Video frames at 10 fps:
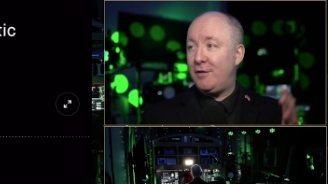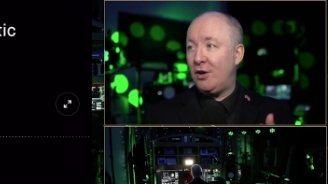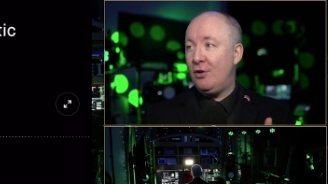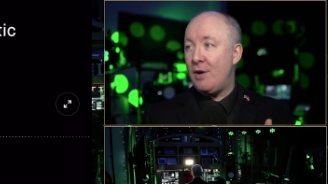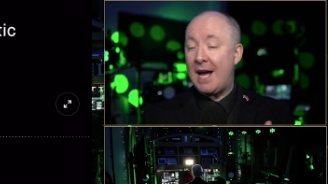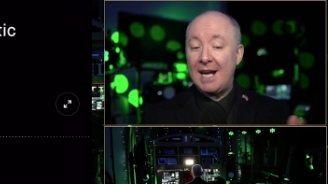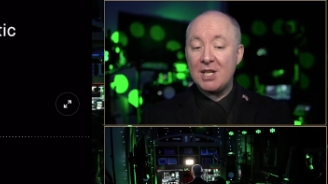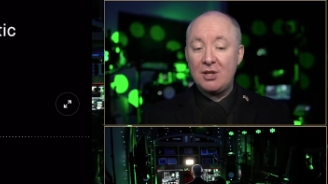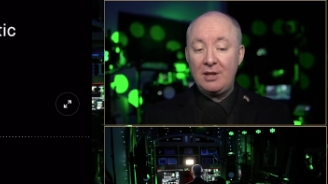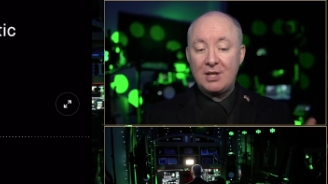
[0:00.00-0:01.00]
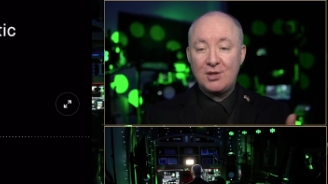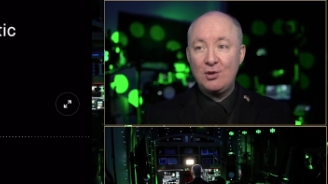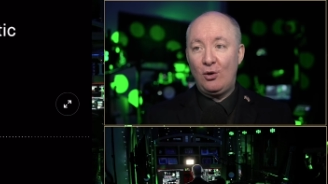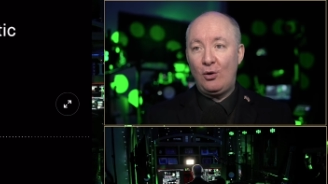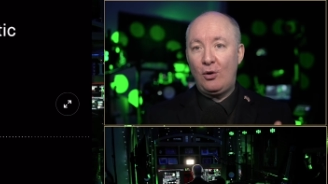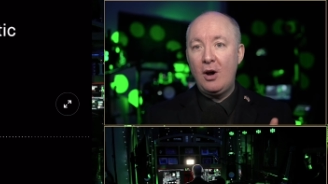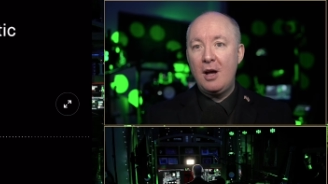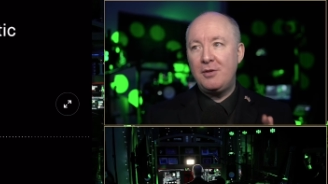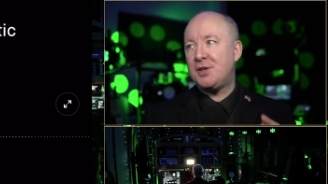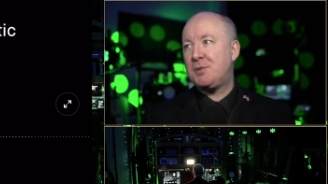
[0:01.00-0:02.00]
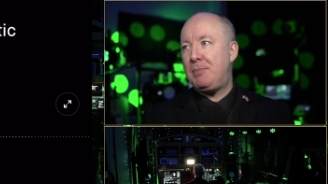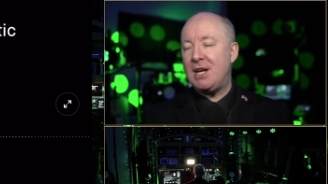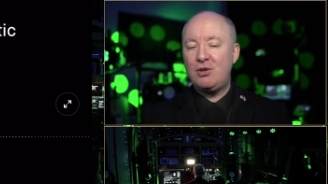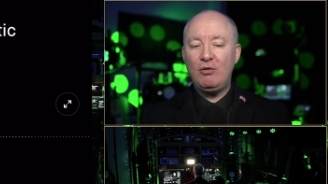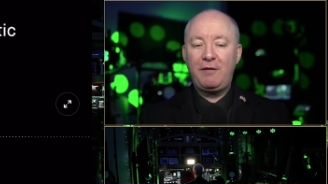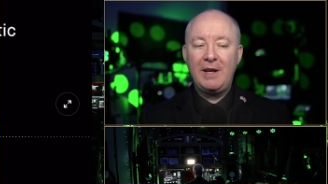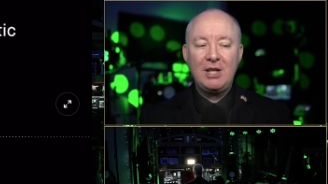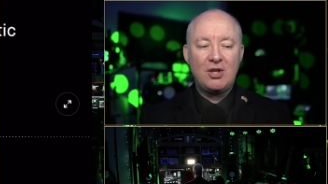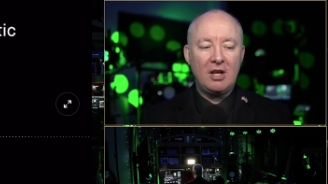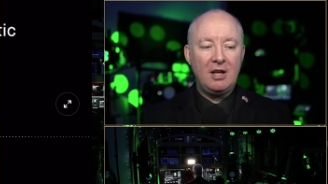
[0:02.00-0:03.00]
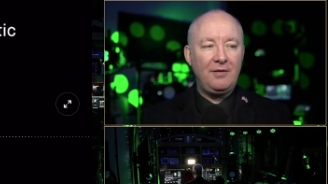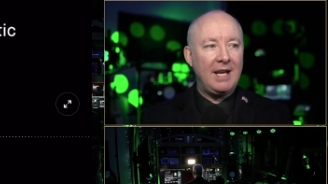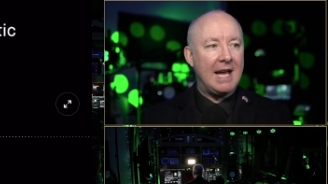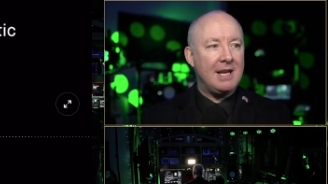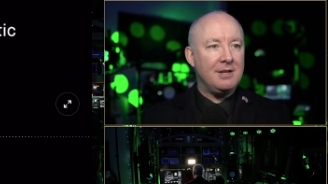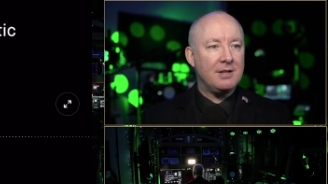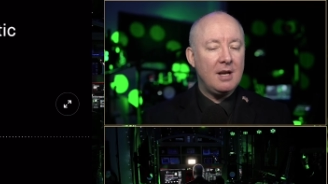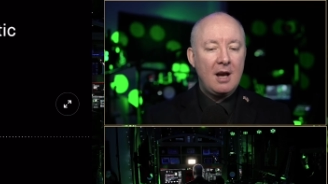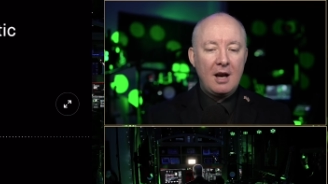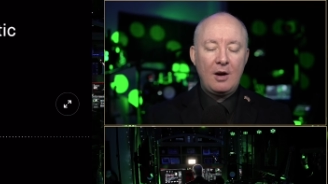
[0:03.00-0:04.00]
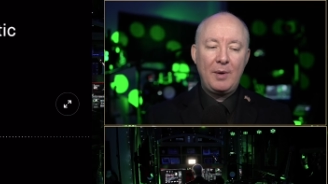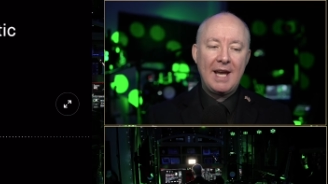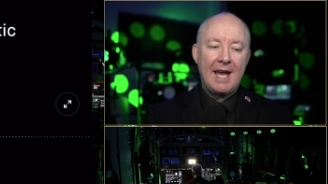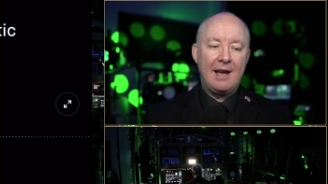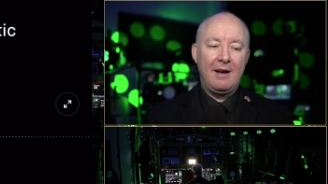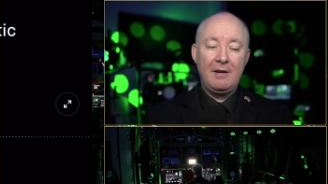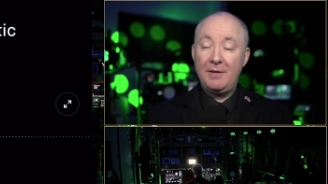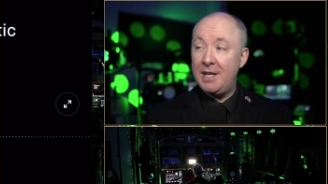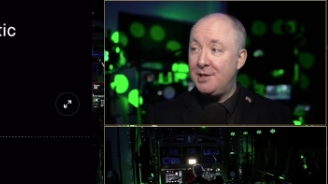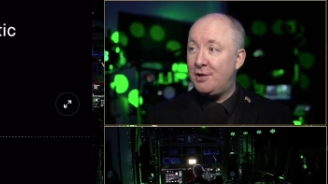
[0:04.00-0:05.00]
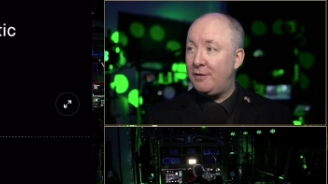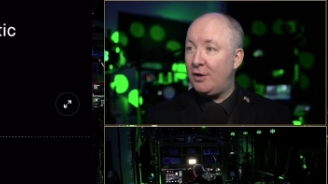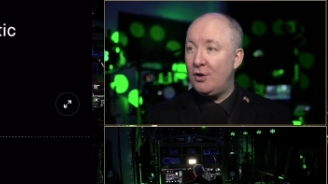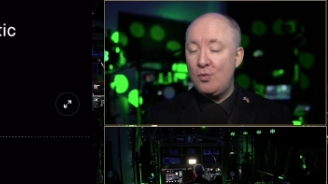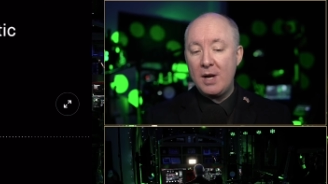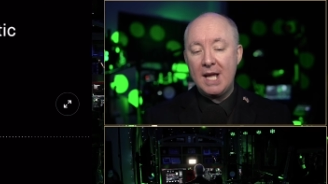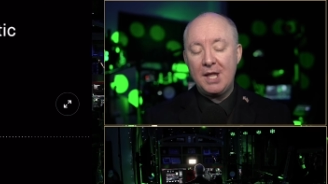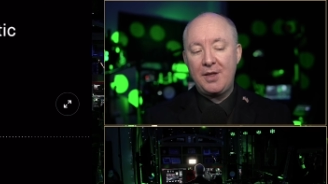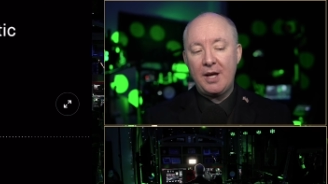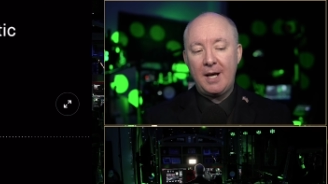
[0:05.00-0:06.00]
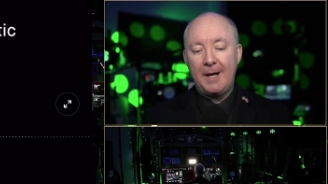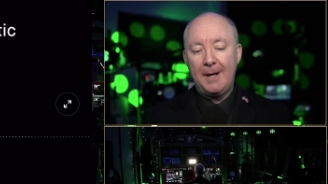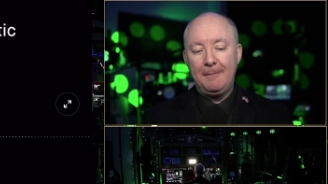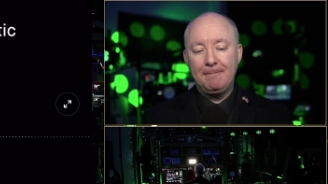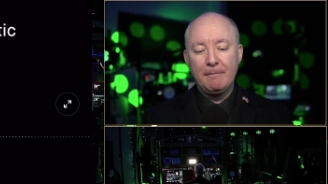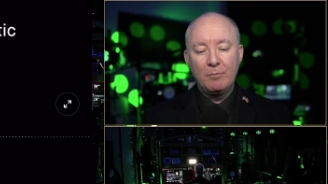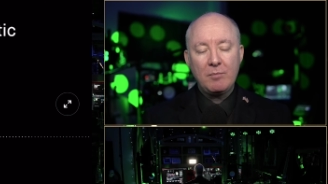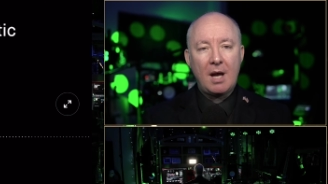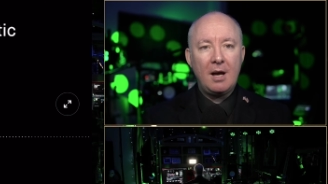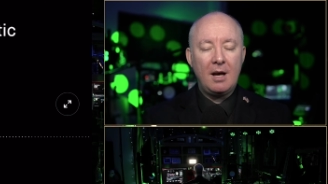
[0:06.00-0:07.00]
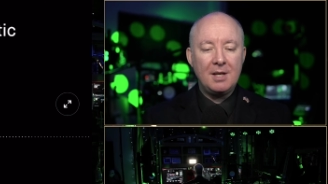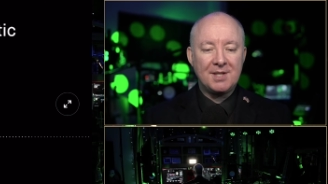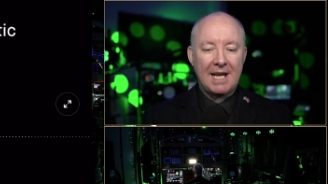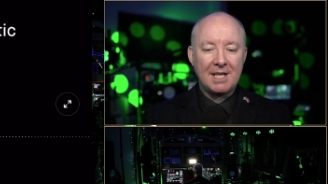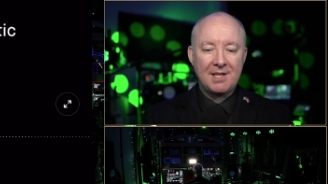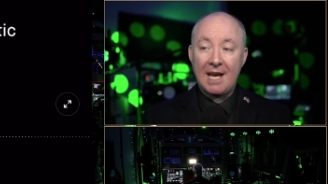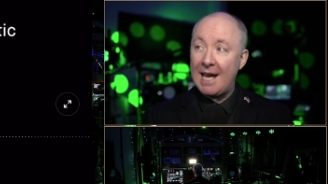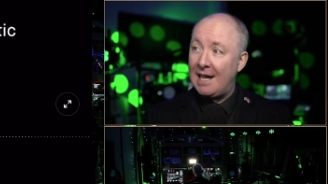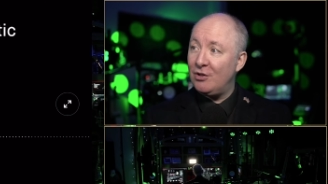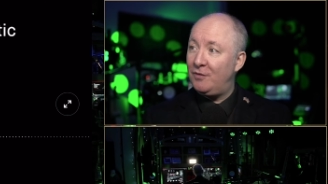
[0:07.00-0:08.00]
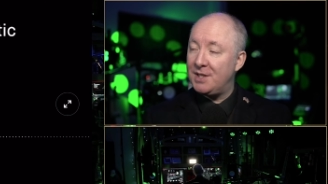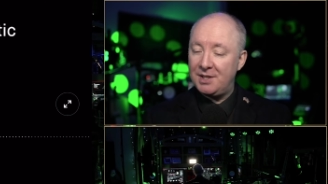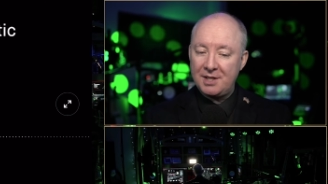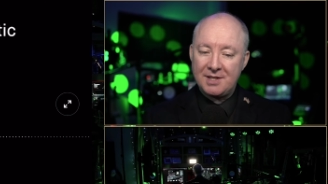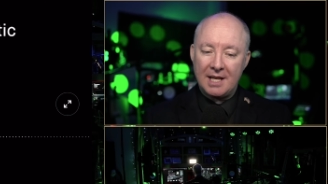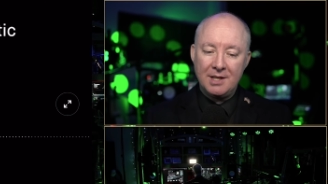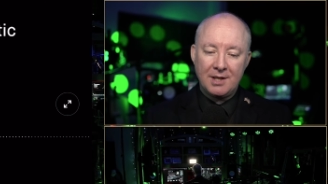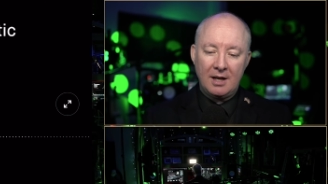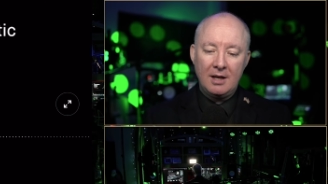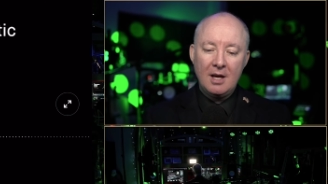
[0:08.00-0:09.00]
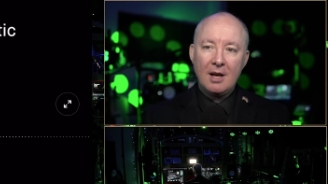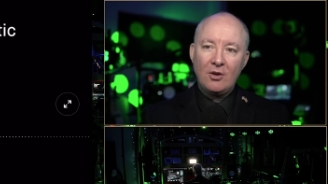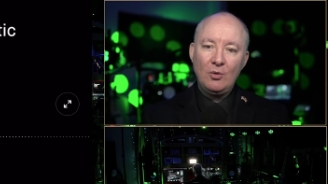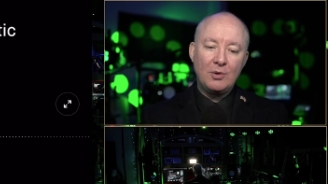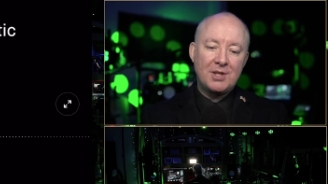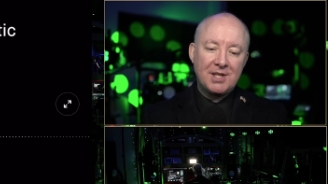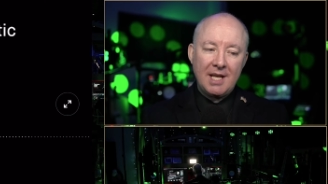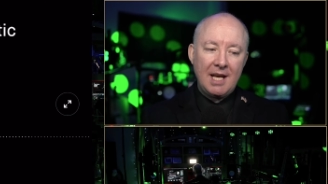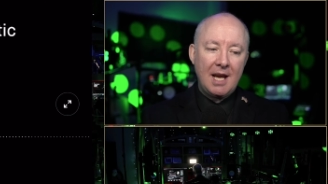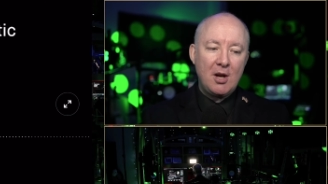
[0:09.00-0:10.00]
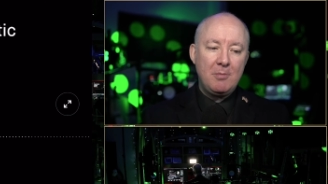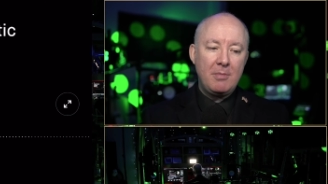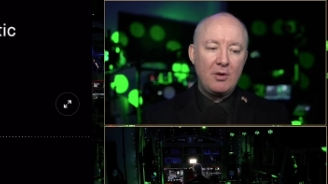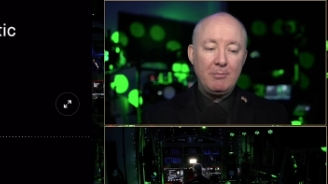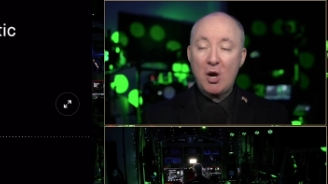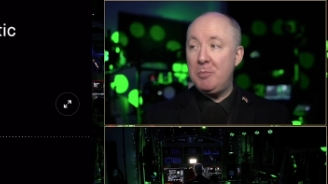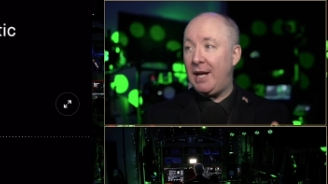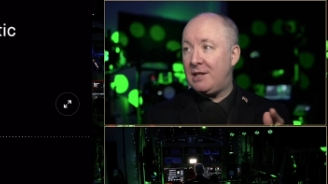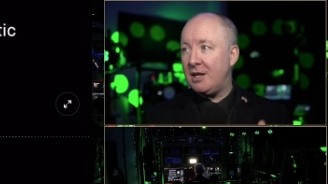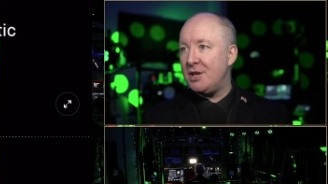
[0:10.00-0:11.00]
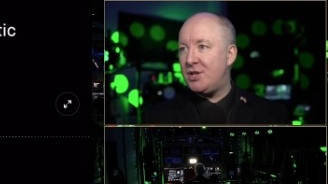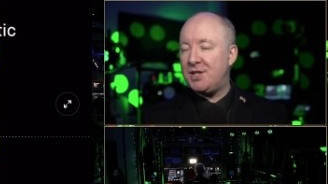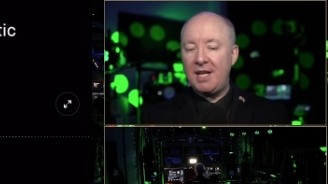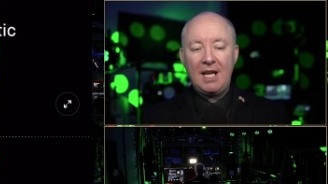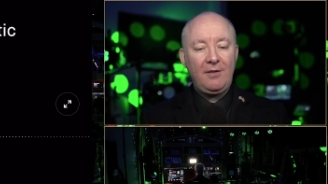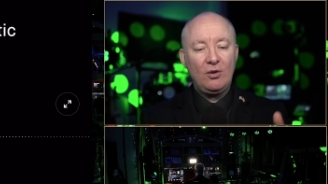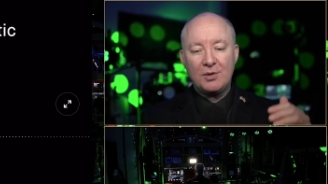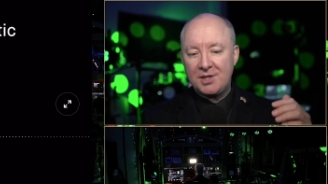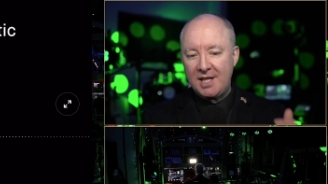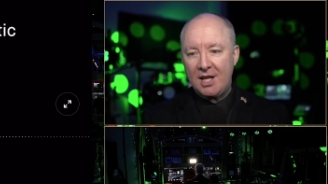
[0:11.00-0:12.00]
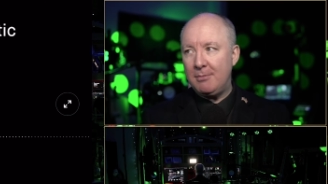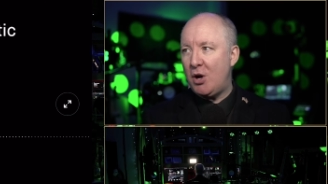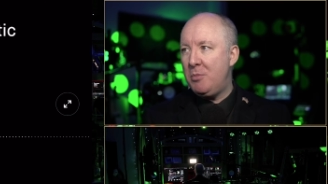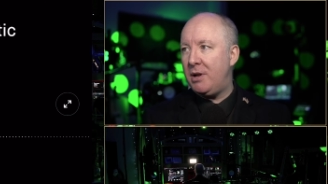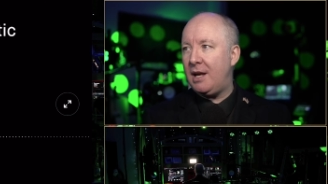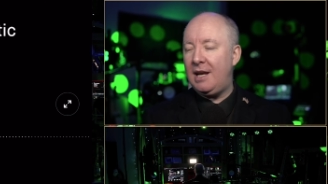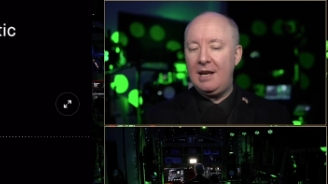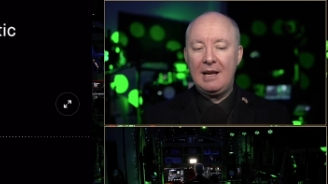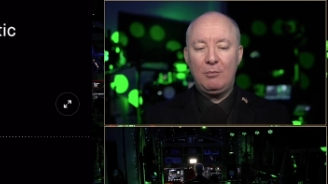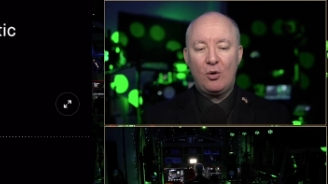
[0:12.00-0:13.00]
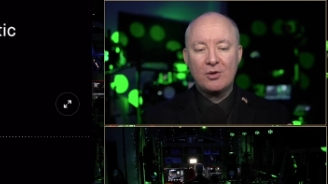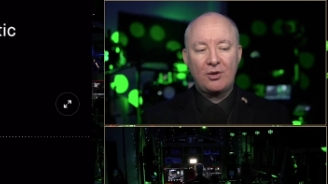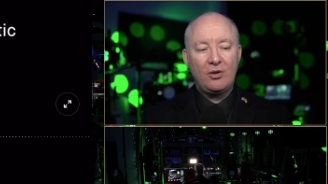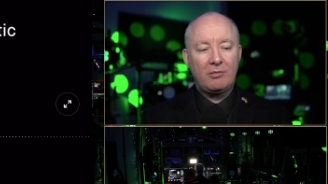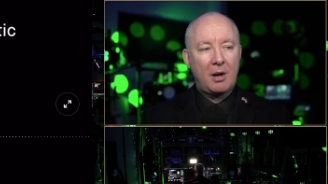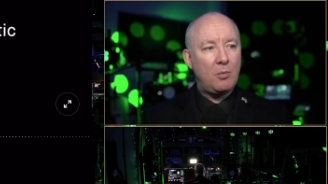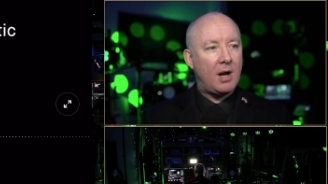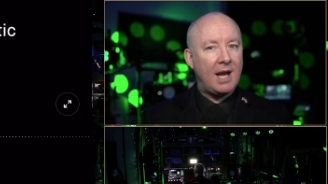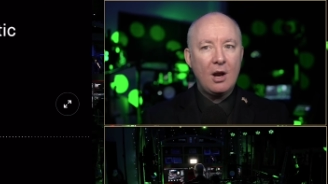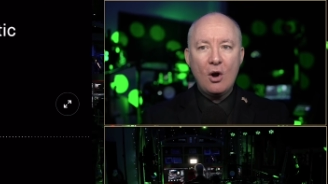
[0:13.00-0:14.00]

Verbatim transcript: of you actually saw the special feature at the end. Uh, we have an interview with. Um, uh, say, at the visitor center. You will see him the moment he touches Eve. You'll see the moment he, he walks on the runway.